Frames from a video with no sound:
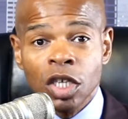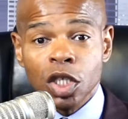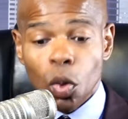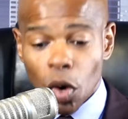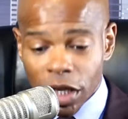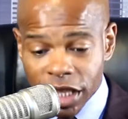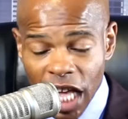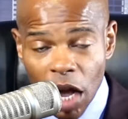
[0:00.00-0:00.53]

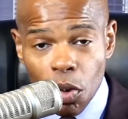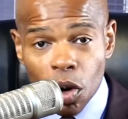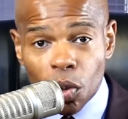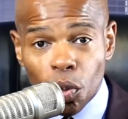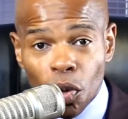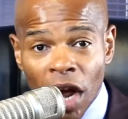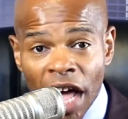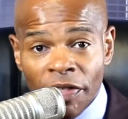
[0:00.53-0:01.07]
So, what they
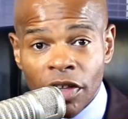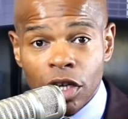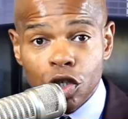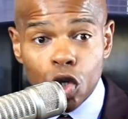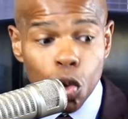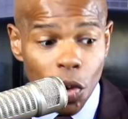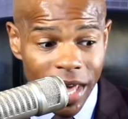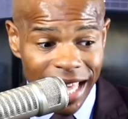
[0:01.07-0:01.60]
would rather
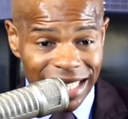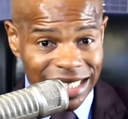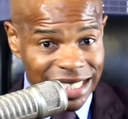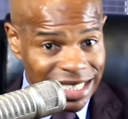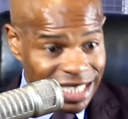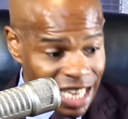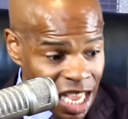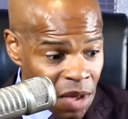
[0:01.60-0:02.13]
do
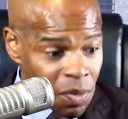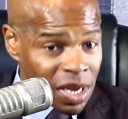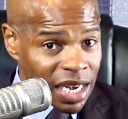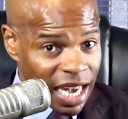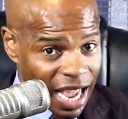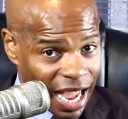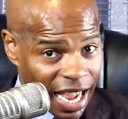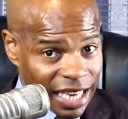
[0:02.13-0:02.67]
is
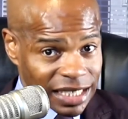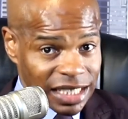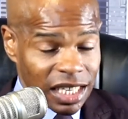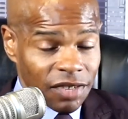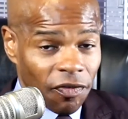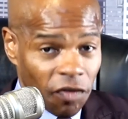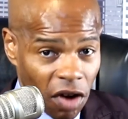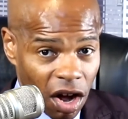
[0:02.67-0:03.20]
demonize
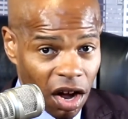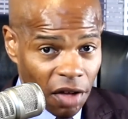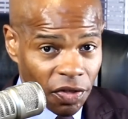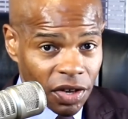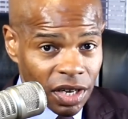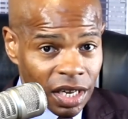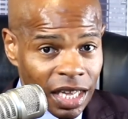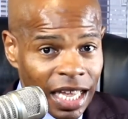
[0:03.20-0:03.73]
the
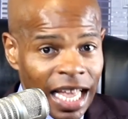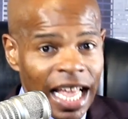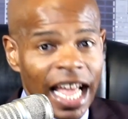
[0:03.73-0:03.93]
father